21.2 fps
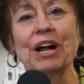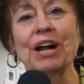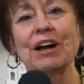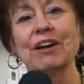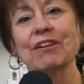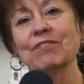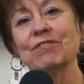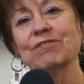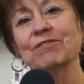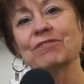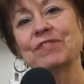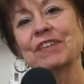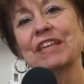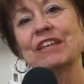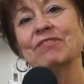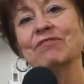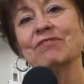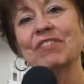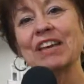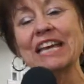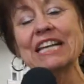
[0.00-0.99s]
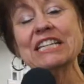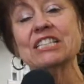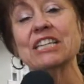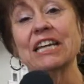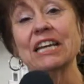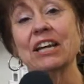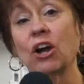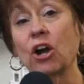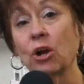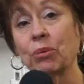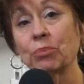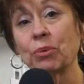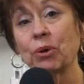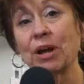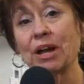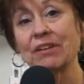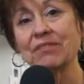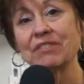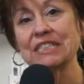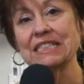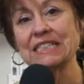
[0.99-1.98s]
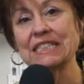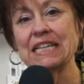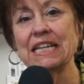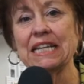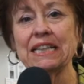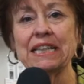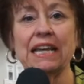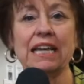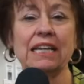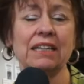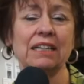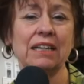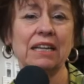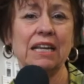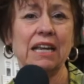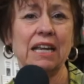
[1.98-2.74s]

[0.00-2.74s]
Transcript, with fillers: of invading our privacy that